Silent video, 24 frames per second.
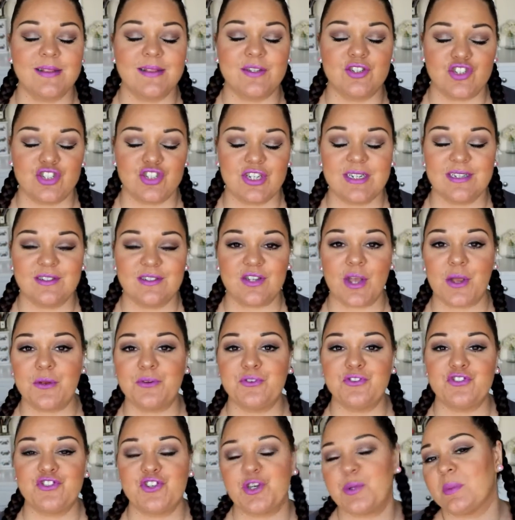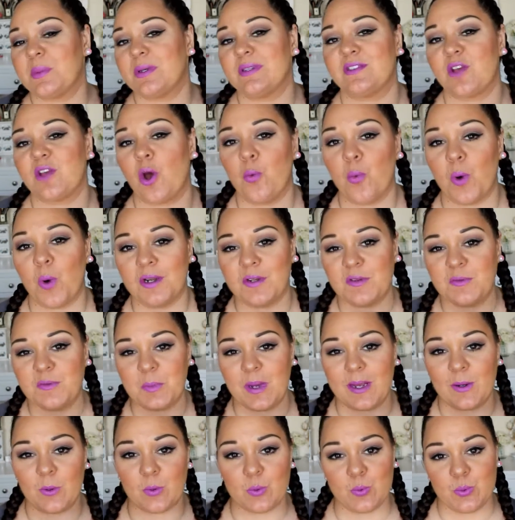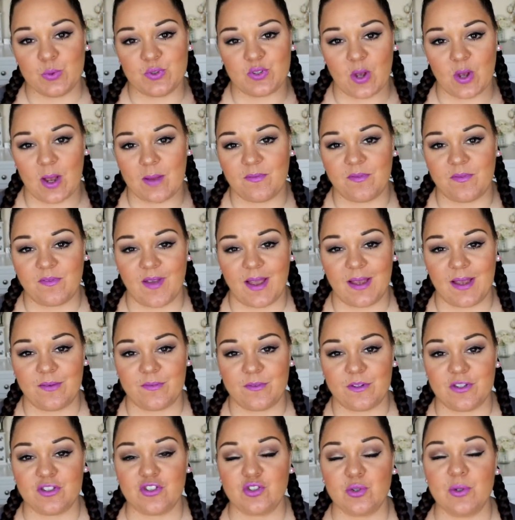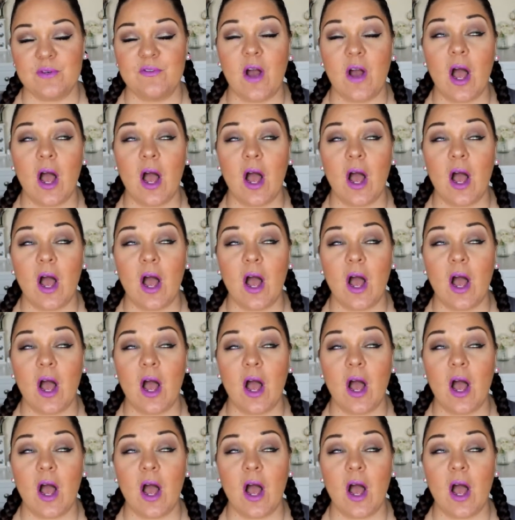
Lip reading: The sheer tone shimmers are one of my all-time favourites. You have